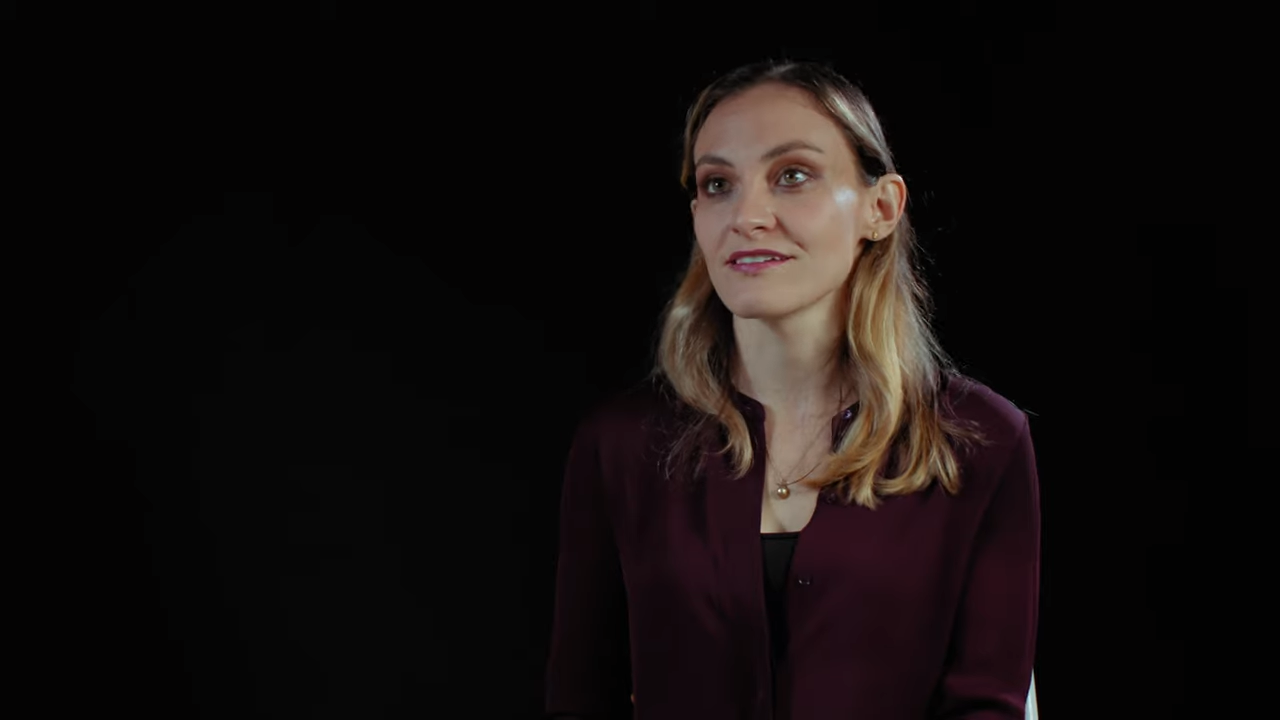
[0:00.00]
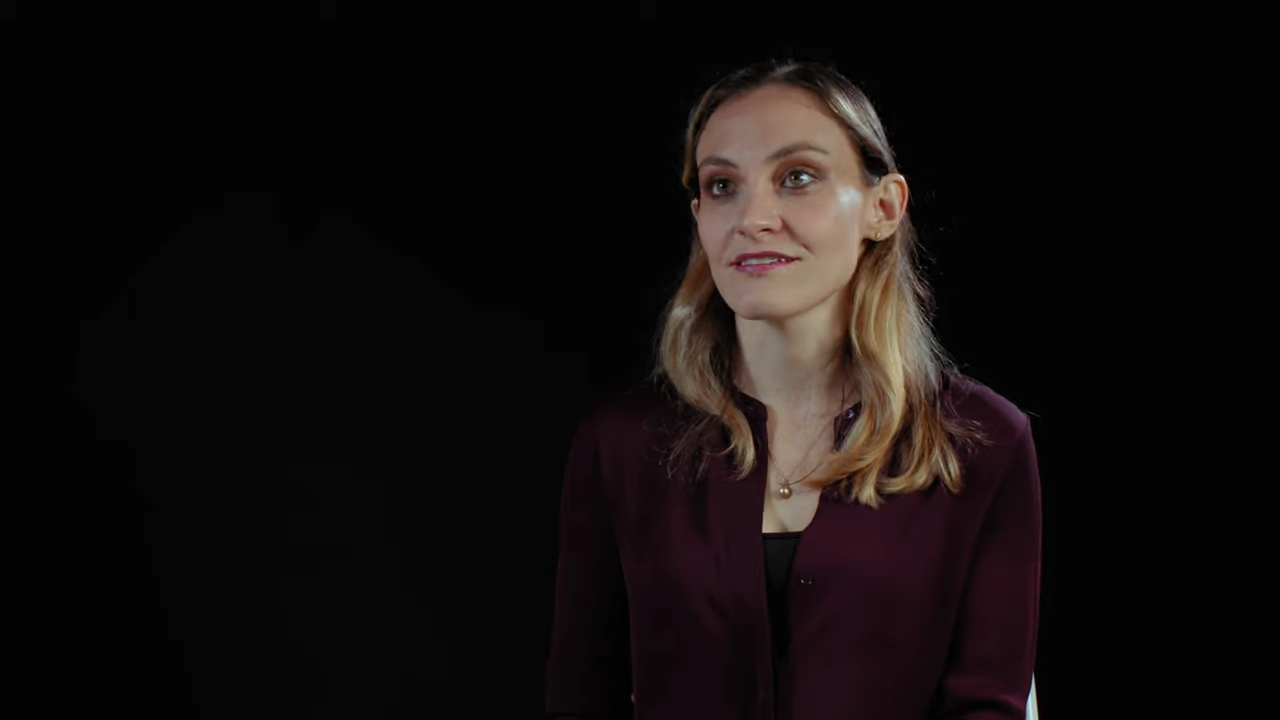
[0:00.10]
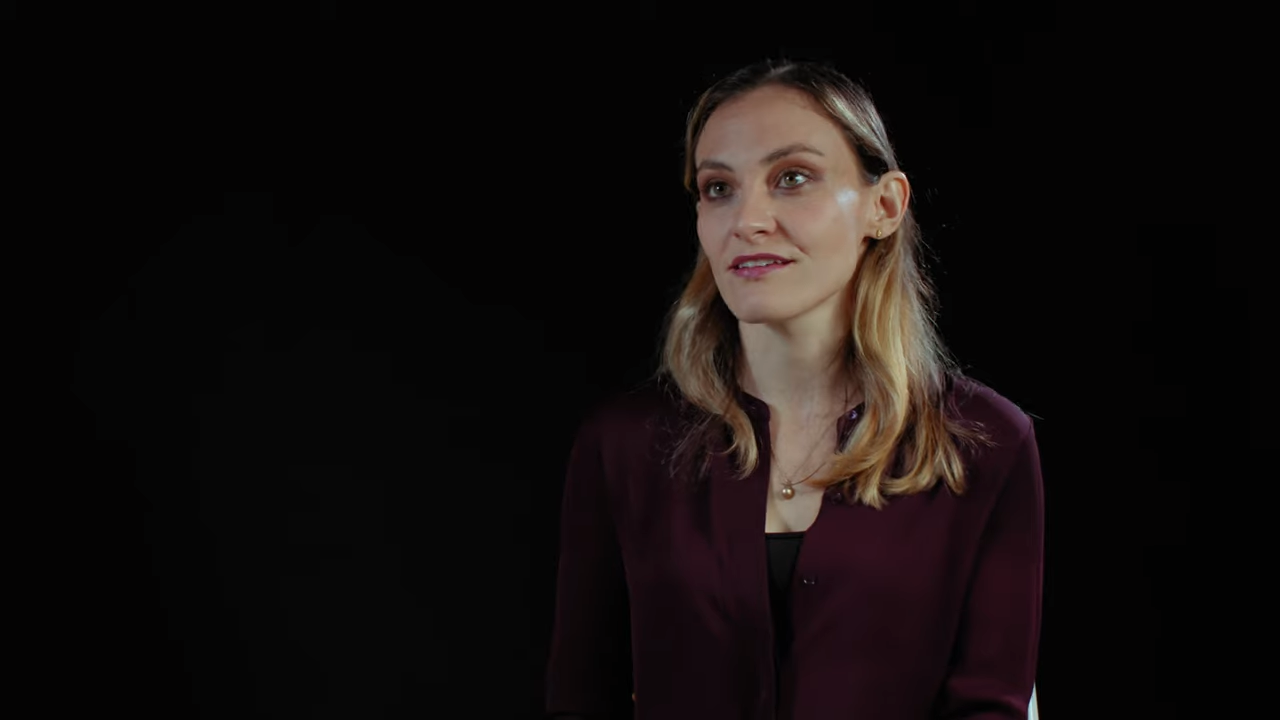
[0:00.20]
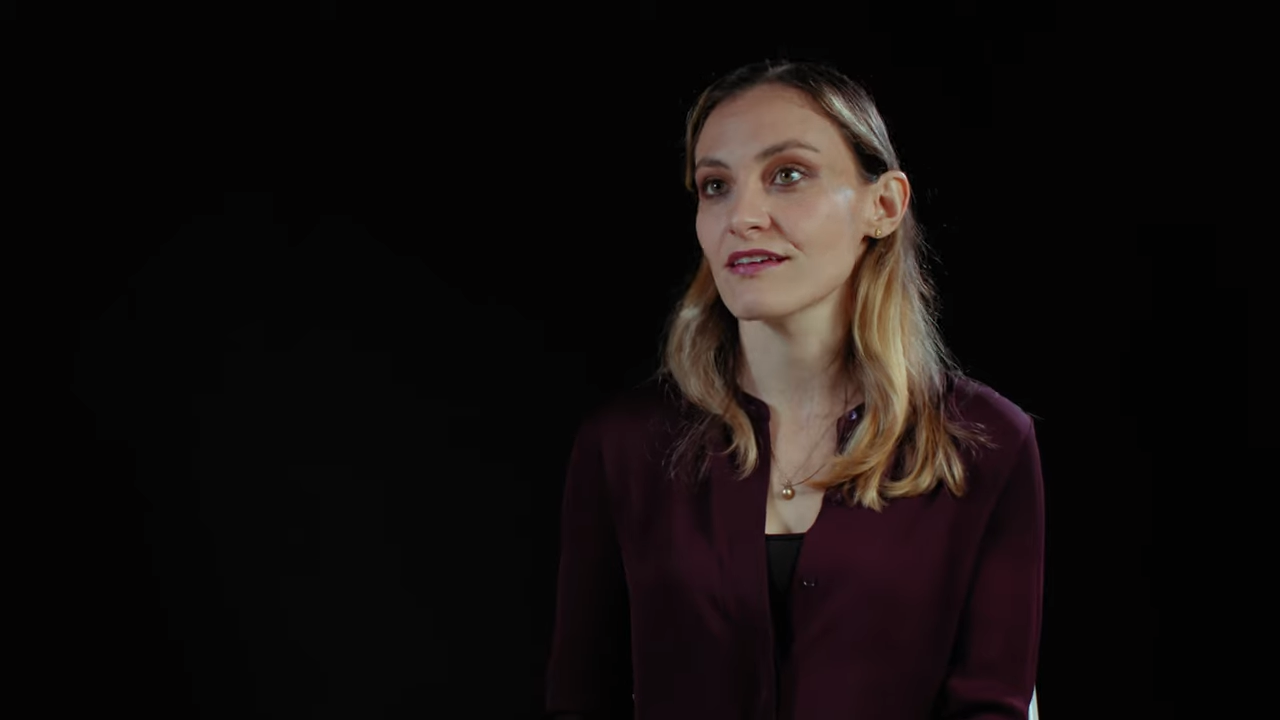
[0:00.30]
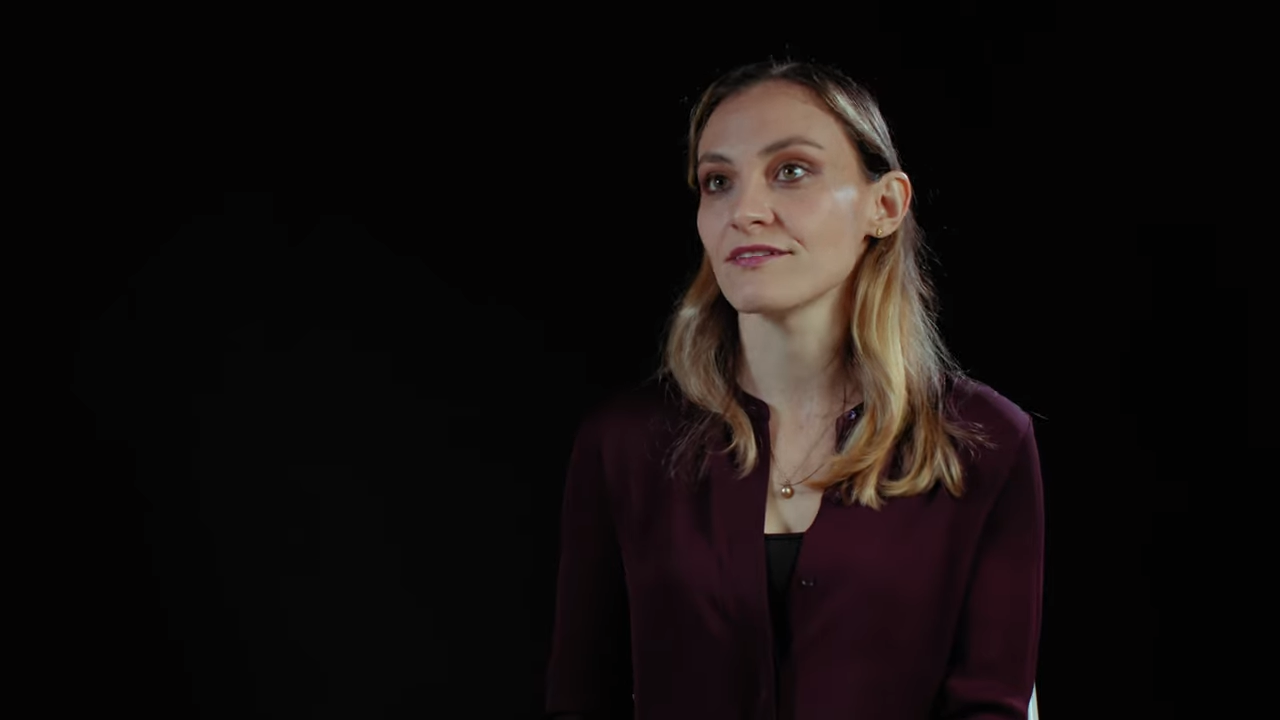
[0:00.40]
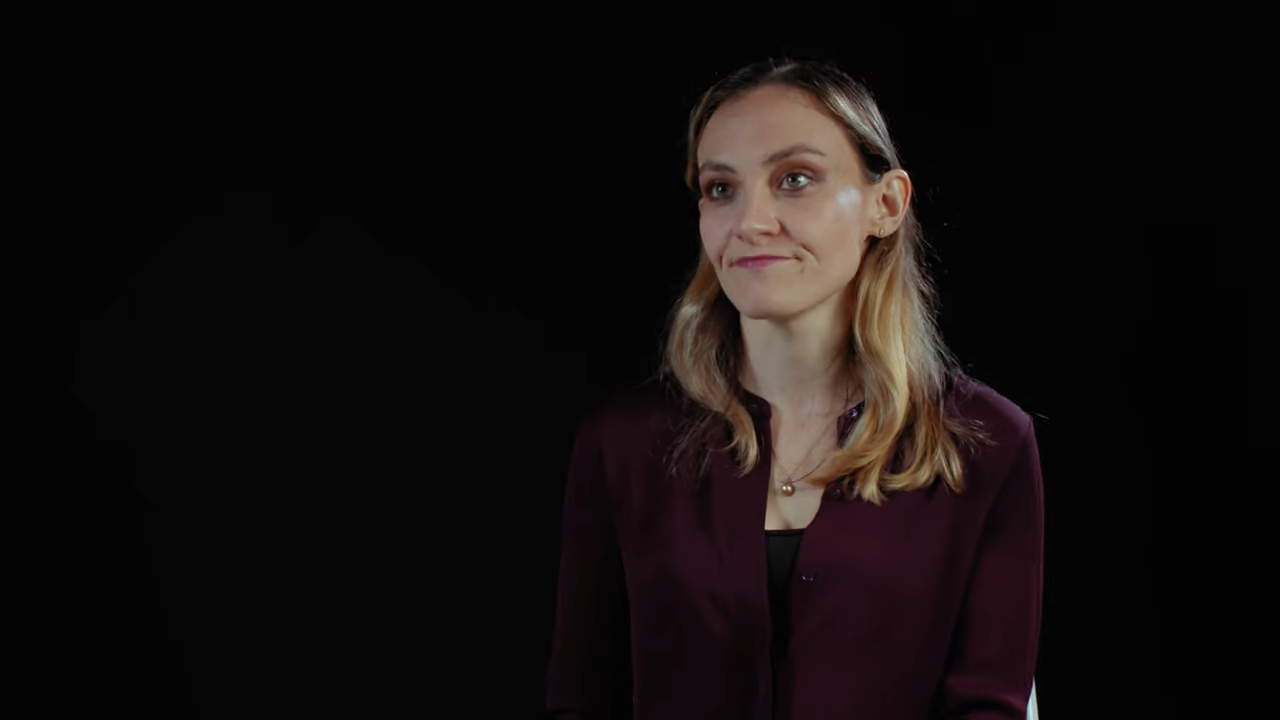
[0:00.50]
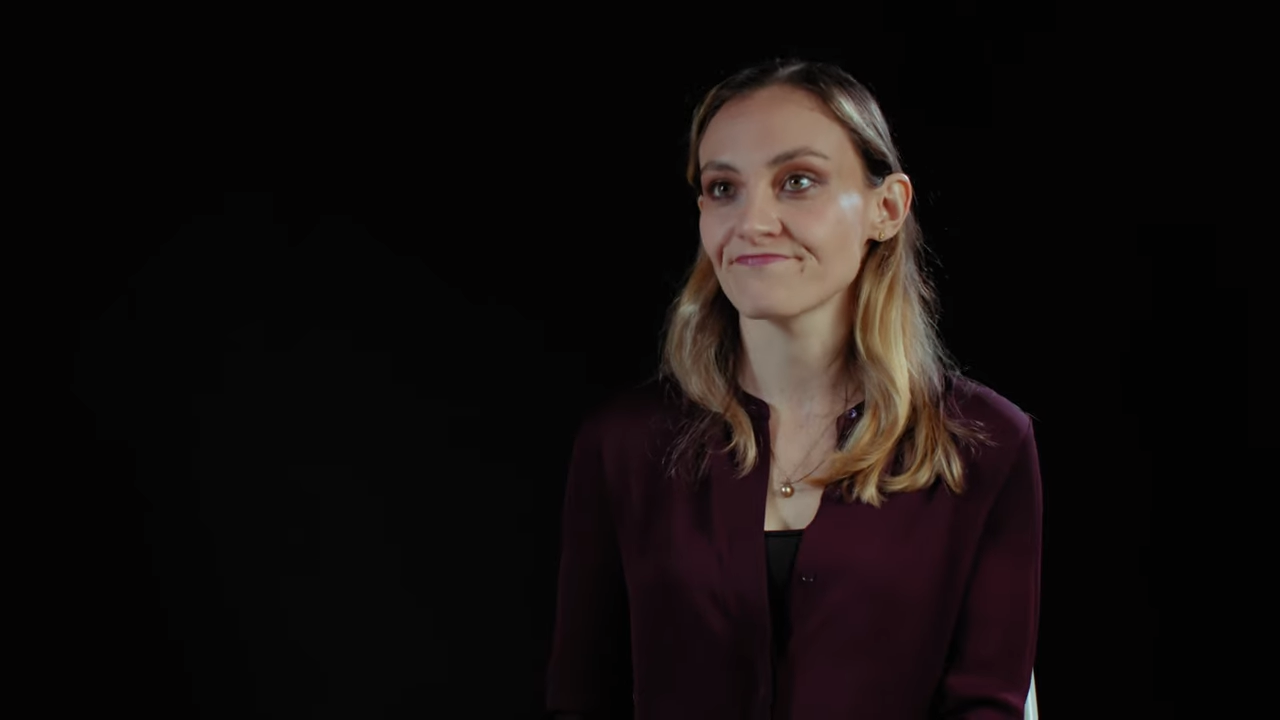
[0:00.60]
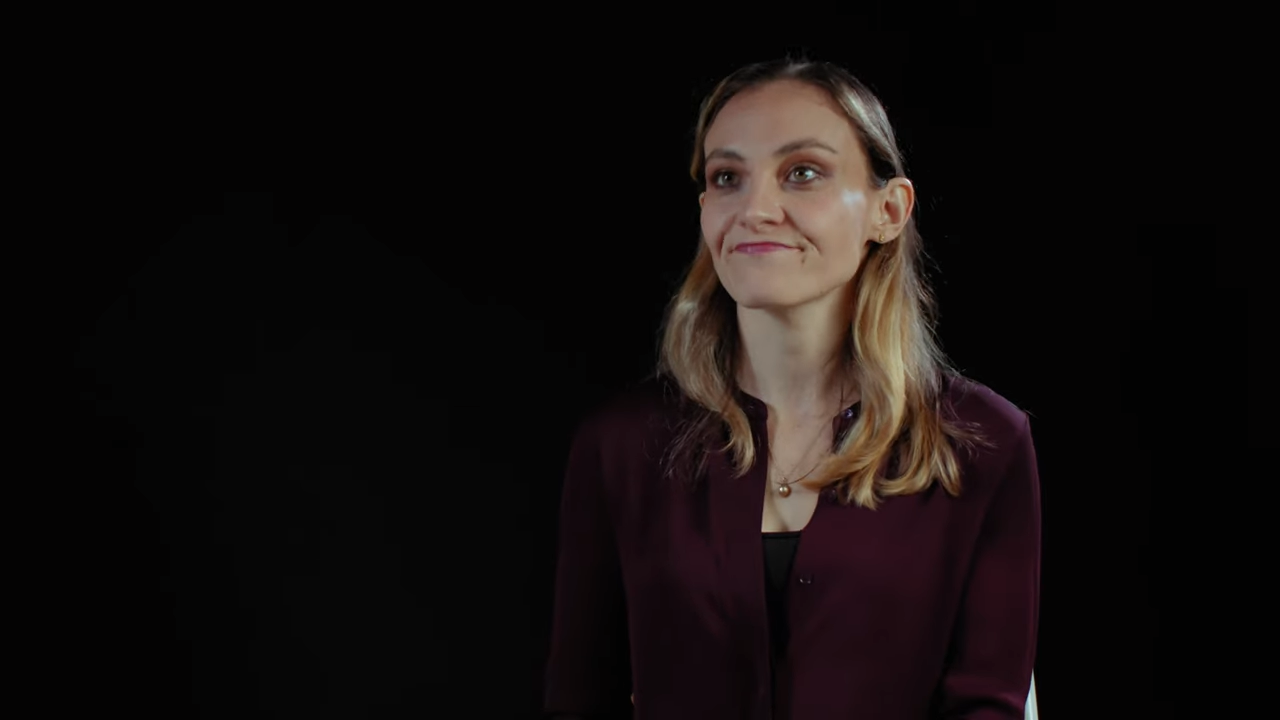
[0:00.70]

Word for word: is key.